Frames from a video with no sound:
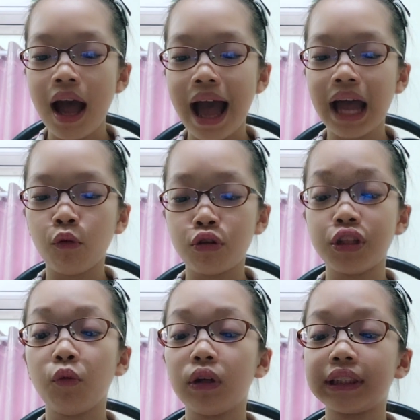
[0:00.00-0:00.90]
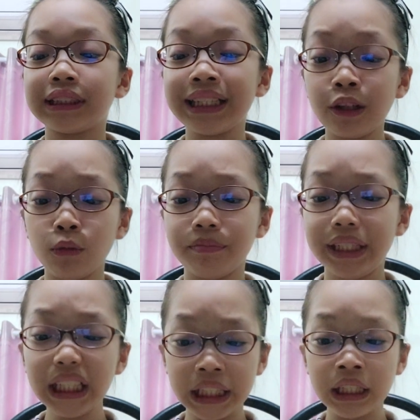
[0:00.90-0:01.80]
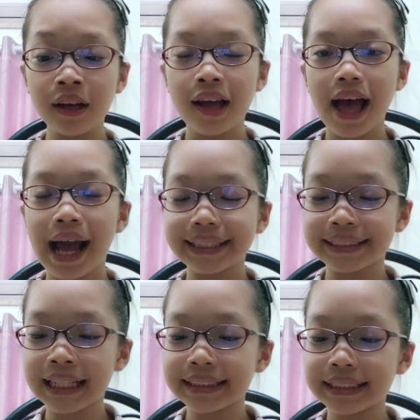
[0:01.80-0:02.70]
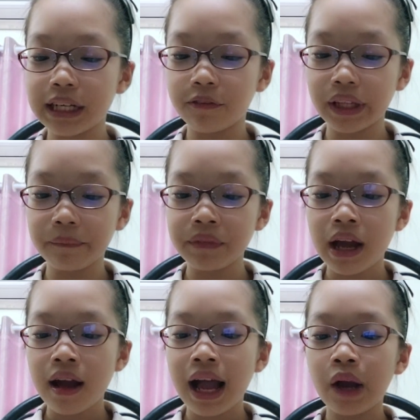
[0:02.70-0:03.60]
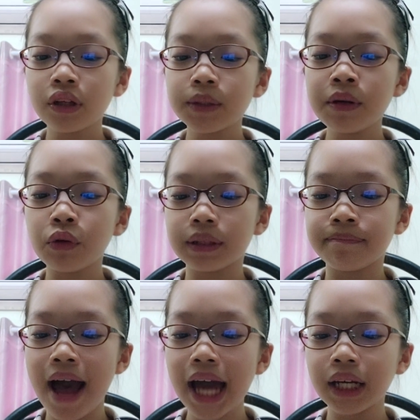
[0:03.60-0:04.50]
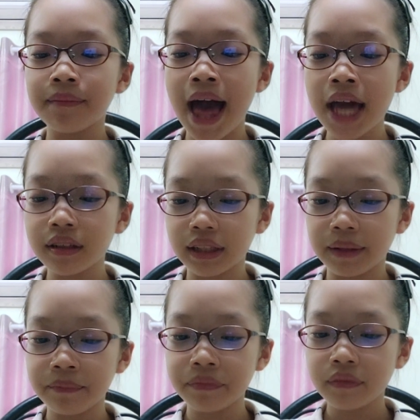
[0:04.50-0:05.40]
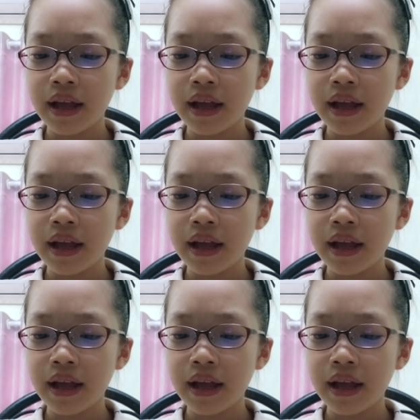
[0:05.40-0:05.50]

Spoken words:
I wish they would steal me, I said, sniffling. I want to be with Madame Adeline.